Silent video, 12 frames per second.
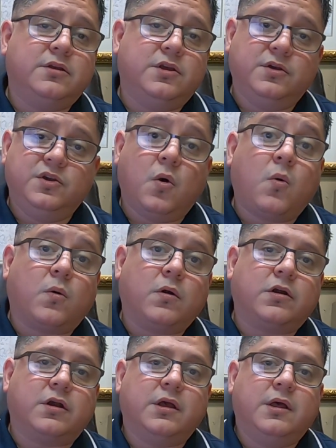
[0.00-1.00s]

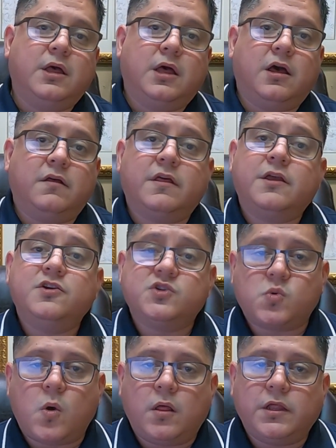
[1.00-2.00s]
York, they use
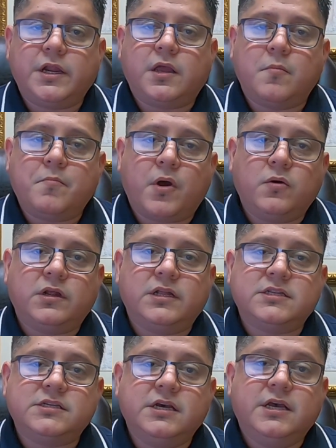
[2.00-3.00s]
quality
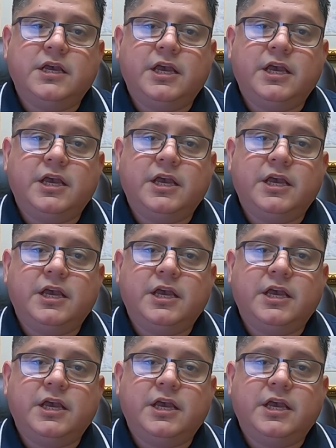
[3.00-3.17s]
components.